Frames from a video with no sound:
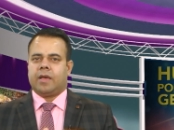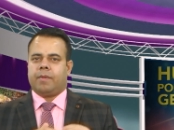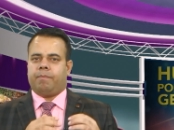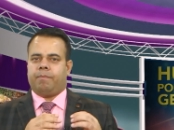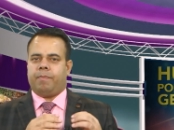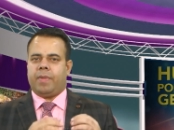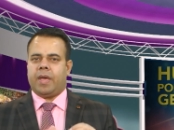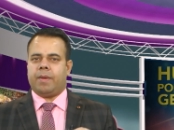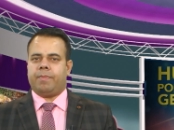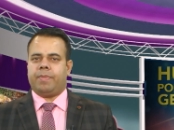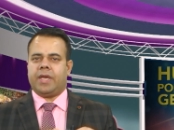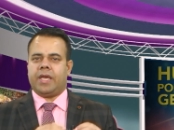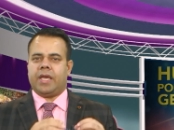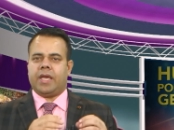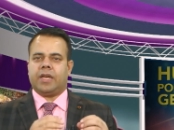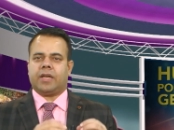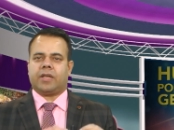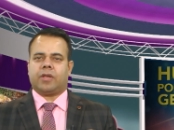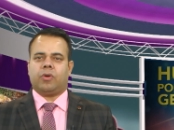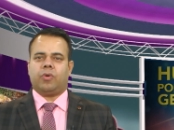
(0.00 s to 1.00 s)
may be
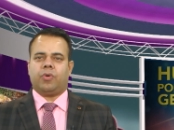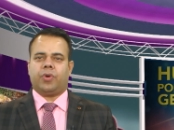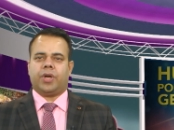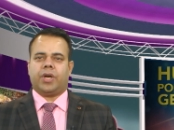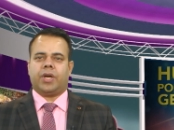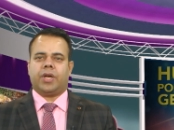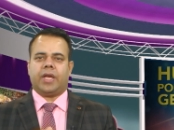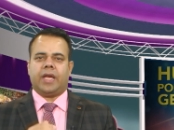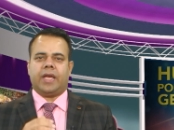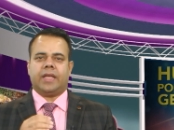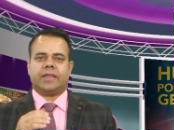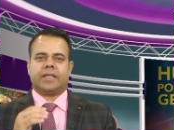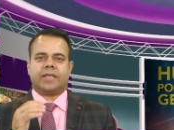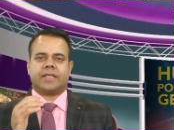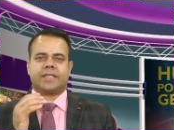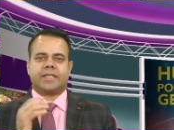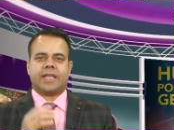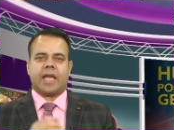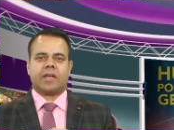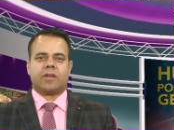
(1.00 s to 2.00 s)
included in the
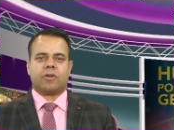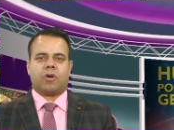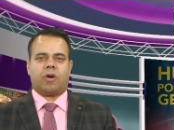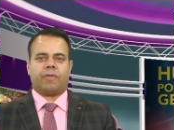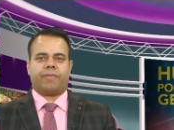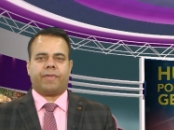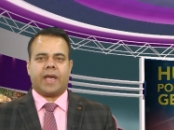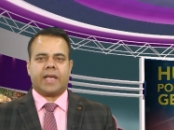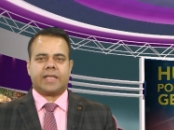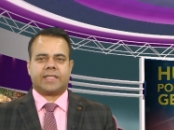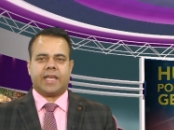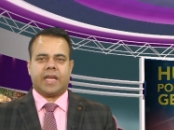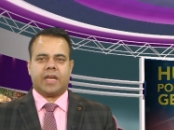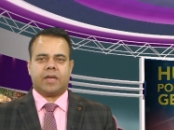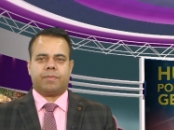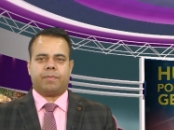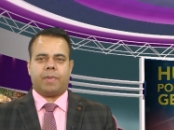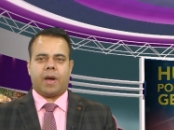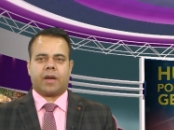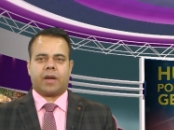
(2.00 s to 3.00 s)
set of
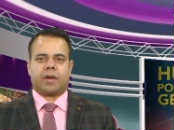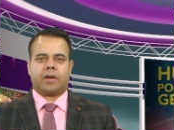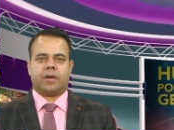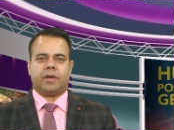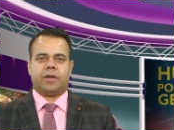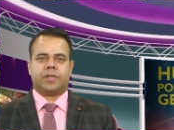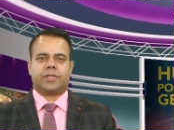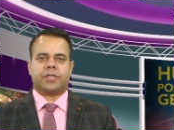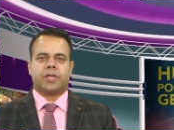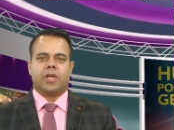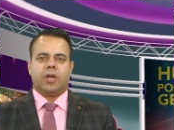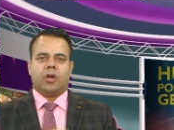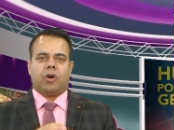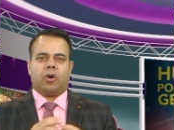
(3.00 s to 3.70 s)
assayed markers,